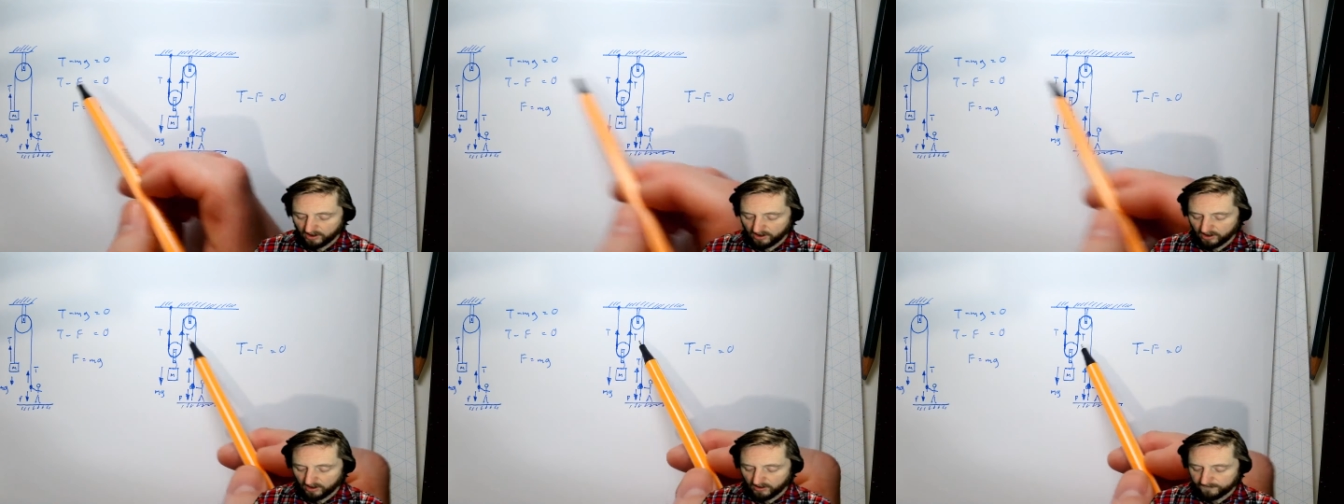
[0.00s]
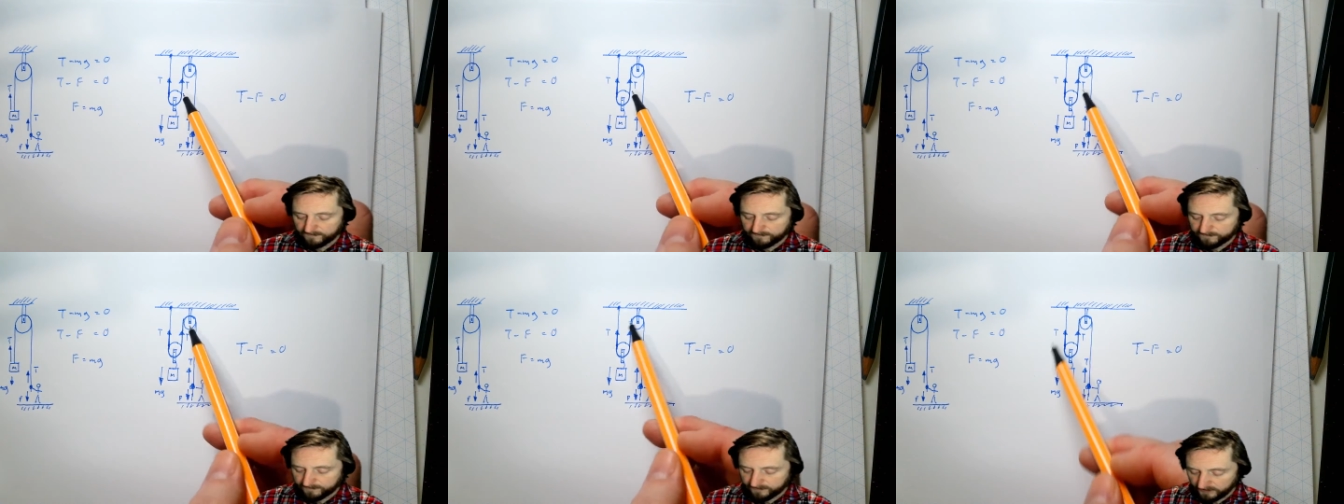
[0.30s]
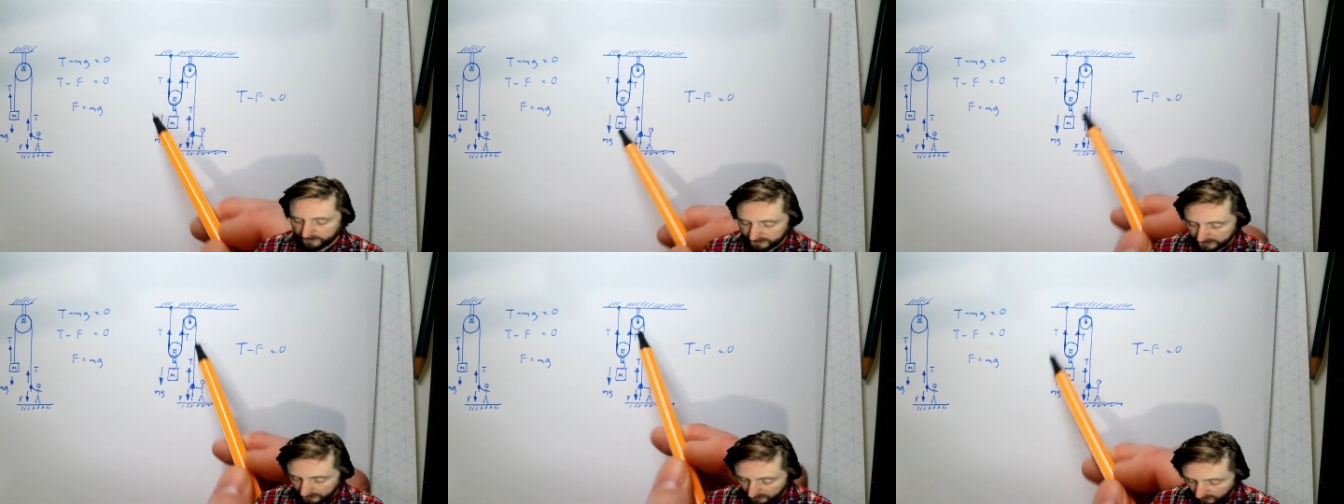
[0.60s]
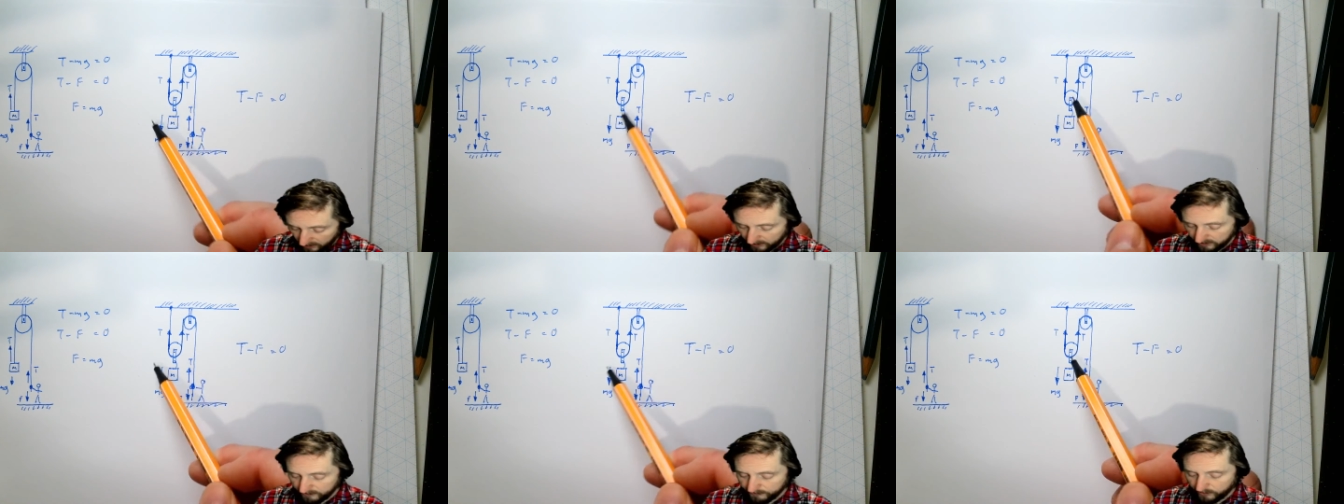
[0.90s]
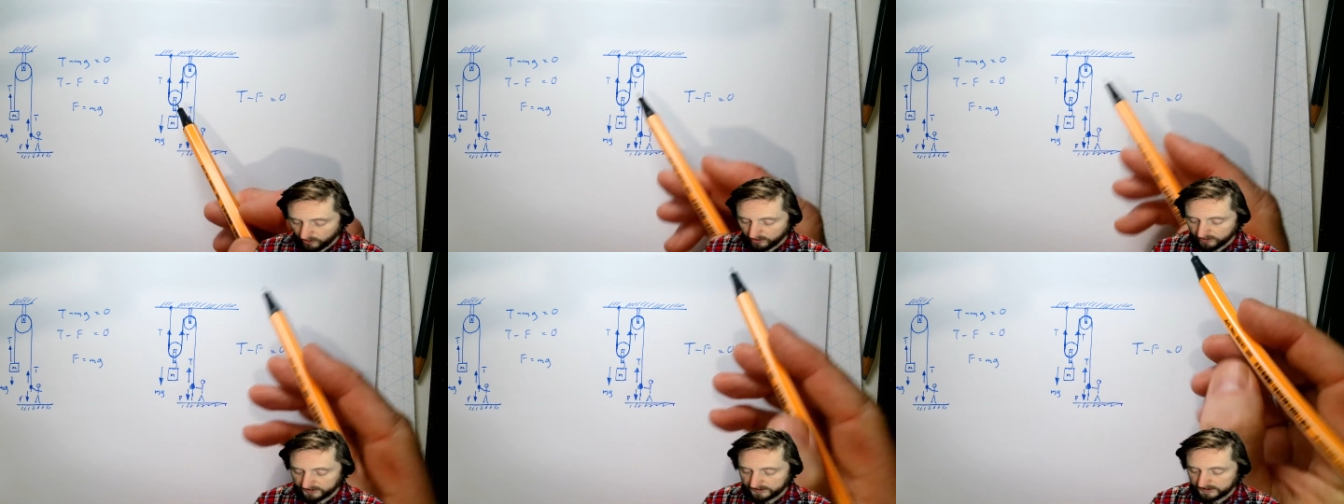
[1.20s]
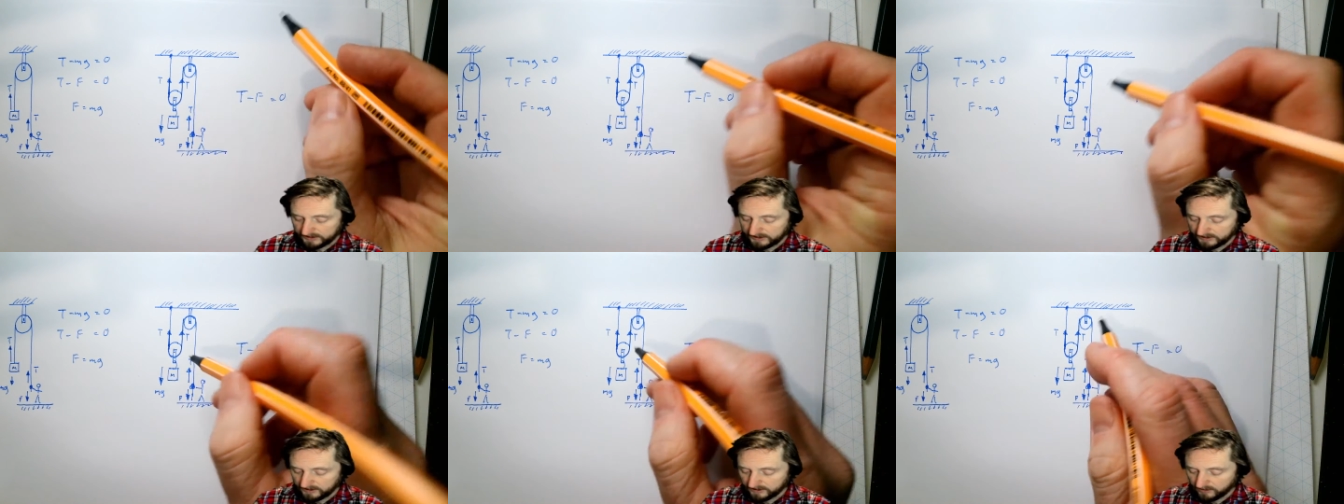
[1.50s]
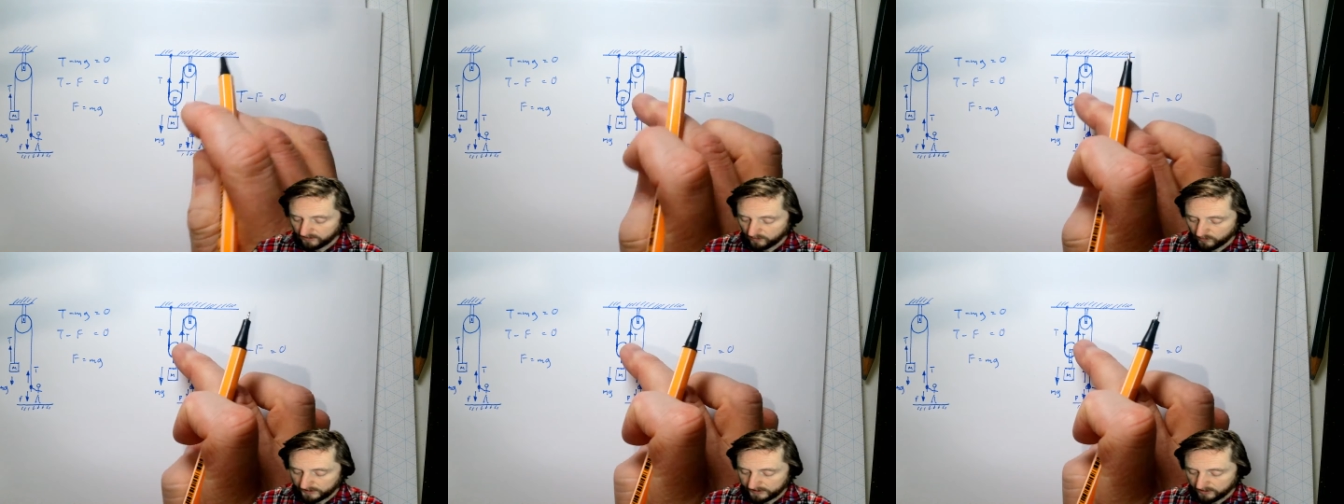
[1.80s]
For the other body here,
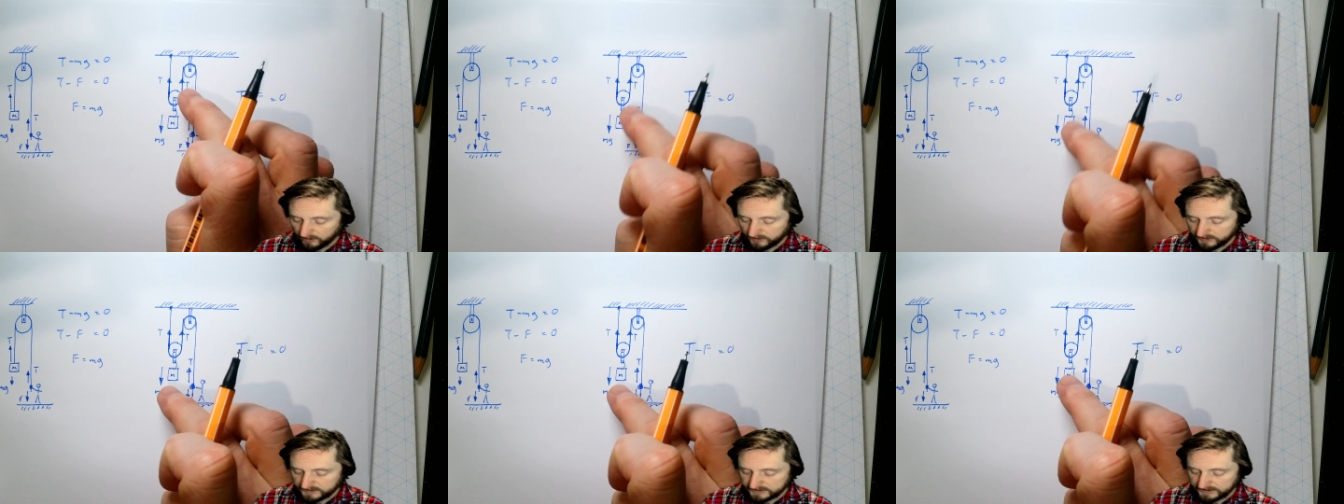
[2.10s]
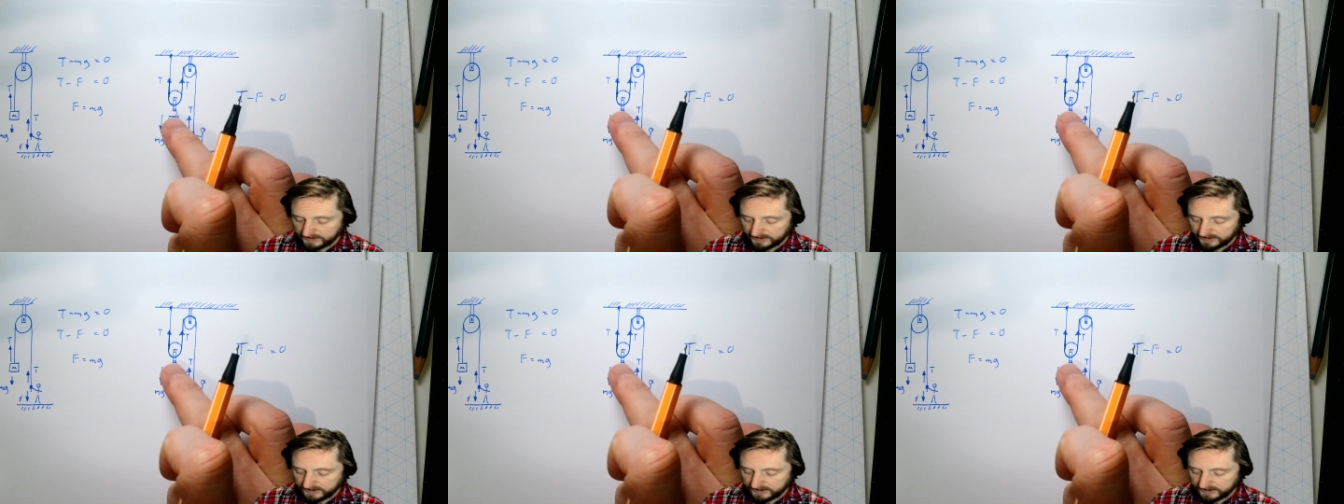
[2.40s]
we're going to